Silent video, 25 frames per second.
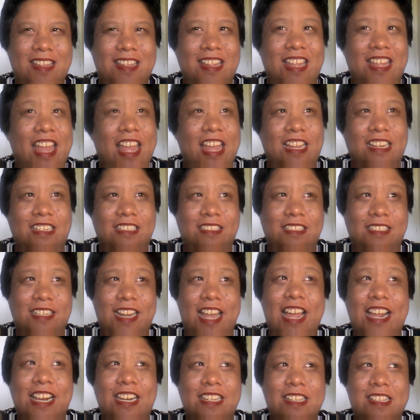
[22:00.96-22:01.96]
Yeah,
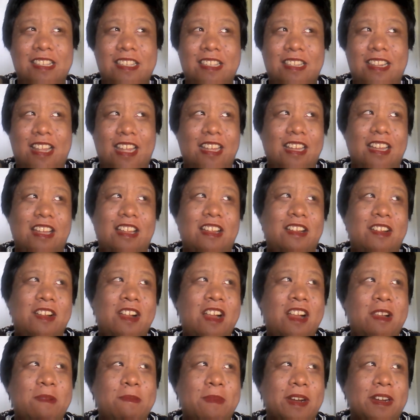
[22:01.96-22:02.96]
Nile is like a
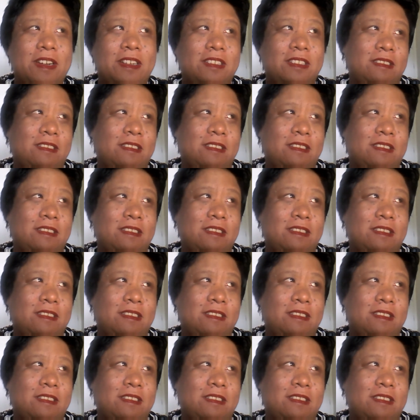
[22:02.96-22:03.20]
Hallmark.